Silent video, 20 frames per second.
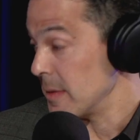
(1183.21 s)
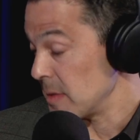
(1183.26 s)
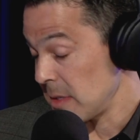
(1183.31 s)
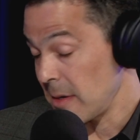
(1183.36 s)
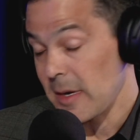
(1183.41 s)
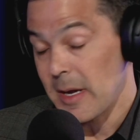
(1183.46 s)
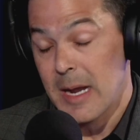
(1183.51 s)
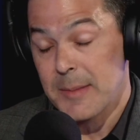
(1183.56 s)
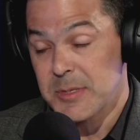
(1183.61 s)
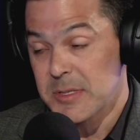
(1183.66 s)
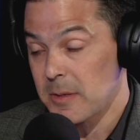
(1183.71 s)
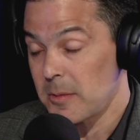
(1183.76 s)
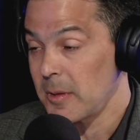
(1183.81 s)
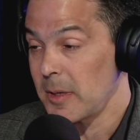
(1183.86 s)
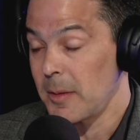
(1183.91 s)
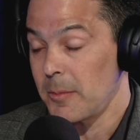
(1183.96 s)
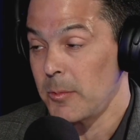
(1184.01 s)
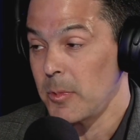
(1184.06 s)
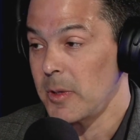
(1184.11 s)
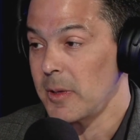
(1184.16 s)
I was like,
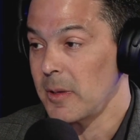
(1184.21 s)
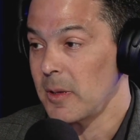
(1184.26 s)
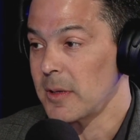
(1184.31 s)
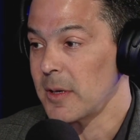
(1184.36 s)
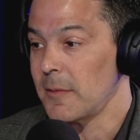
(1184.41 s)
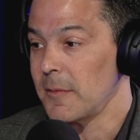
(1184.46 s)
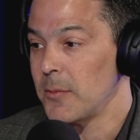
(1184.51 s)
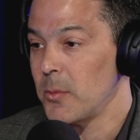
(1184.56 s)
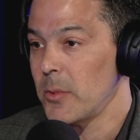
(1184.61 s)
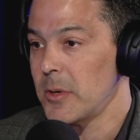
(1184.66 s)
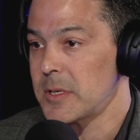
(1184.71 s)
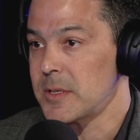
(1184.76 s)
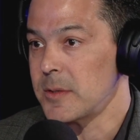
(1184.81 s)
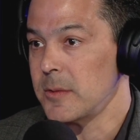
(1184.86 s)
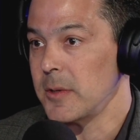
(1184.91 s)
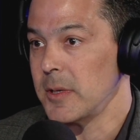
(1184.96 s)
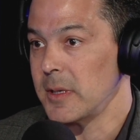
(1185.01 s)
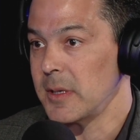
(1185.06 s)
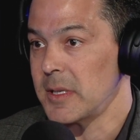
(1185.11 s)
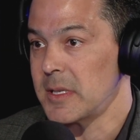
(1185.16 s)
"Absolutely, I'm really looking forward
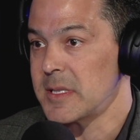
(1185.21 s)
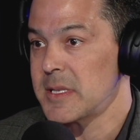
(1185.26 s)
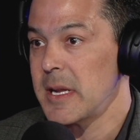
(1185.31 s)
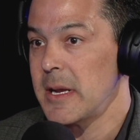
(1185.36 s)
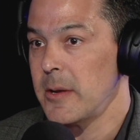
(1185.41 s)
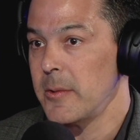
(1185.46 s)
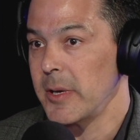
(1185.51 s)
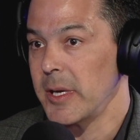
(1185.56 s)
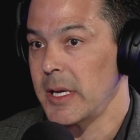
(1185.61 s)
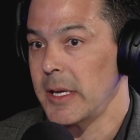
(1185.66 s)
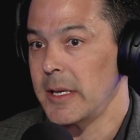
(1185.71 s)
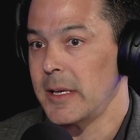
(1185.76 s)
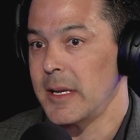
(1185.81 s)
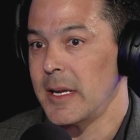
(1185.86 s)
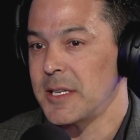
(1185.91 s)
to it and continuing it."